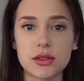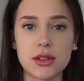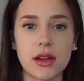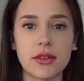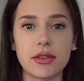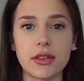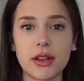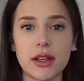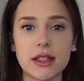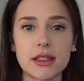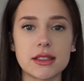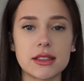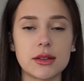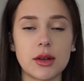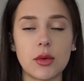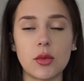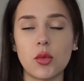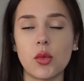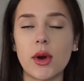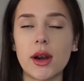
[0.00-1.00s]
I feel like
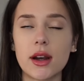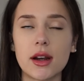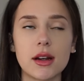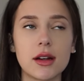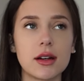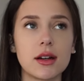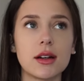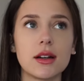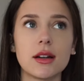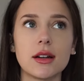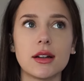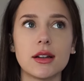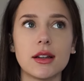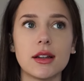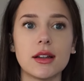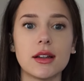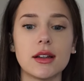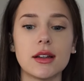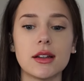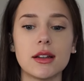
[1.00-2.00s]
where
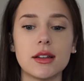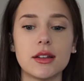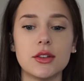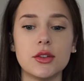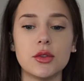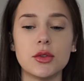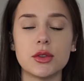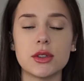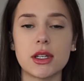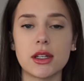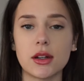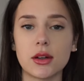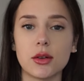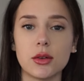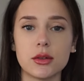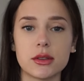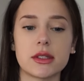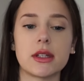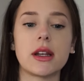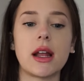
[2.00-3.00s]
do
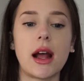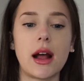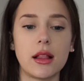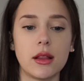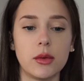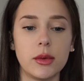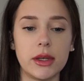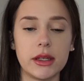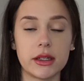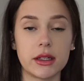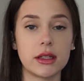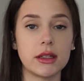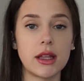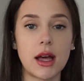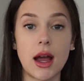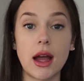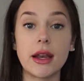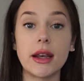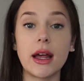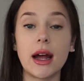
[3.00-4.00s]
tentacles and Halloween
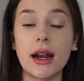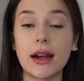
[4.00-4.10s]
collide?